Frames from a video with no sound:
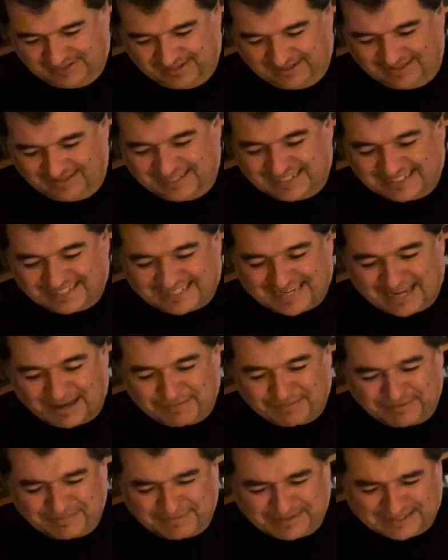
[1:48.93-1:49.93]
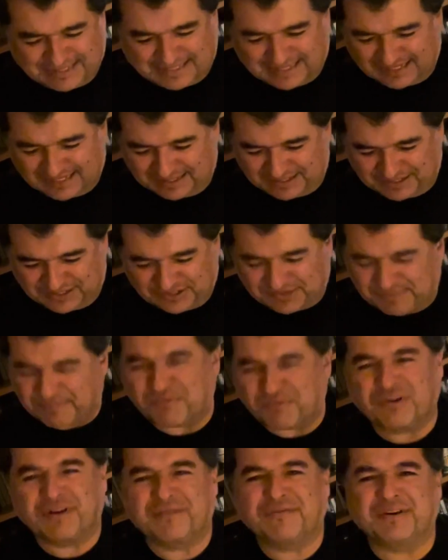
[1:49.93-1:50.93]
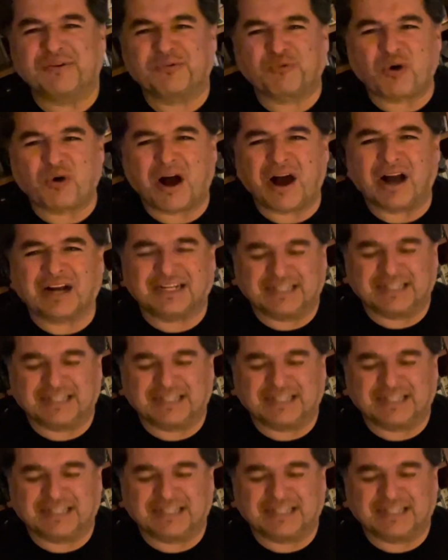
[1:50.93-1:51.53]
This album is just more of a rock,